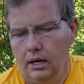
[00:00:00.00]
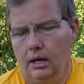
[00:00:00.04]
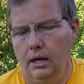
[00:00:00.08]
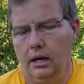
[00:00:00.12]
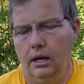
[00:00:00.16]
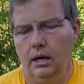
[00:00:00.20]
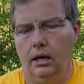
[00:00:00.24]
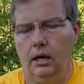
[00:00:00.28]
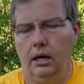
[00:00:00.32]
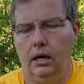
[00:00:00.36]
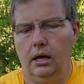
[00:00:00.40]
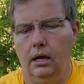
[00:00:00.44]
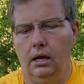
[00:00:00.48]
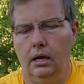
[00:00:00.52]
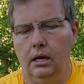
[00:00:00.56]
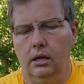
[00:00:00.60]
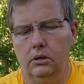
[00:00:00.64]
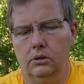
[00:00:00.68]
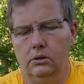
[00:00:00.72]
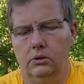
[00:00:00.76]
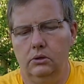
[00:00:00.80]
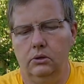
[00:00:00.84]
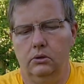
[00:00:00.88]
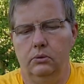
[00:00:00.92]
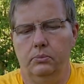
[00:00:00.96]

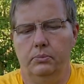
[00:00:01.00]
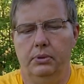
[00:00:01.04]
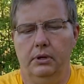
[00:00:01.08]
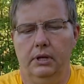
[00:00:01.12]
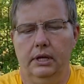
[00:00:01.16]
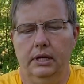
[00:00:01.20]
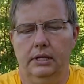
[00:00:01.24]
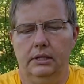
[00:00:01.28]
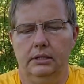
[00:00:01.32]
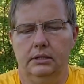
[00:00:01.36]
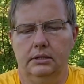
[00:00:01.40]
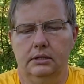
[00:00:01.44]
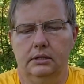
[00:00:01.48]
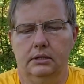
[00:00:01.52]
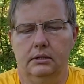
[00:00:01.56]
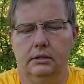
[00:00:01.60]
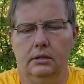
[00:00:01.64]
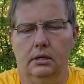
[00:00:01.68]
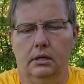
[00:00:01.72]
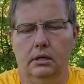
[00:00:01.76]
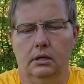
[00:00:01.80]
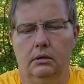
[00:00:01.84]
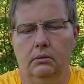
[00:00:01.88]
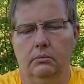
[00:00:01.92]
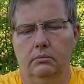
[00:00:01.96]
and you place it
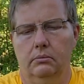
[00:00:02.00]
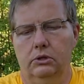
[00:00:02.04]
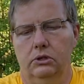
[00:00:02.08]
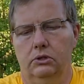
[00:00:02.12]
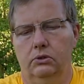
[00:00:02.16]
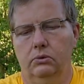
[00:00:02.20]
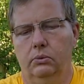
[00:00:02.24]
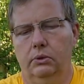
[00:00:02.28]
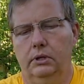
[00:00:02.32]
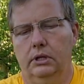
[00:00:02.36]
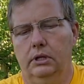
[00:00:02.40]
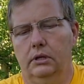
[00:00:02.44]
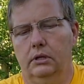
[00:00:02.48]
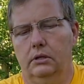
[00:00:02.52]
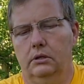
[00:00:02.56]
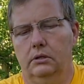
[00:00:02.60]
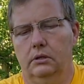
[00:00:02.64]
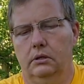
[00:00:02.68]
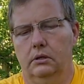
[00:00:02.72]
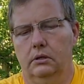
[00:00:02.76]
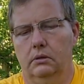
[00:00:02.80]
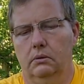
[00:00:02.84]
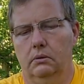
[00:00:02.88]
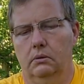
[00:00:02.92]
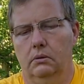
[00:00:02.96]
between the
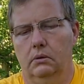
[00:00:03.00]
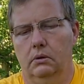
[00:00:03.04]
two.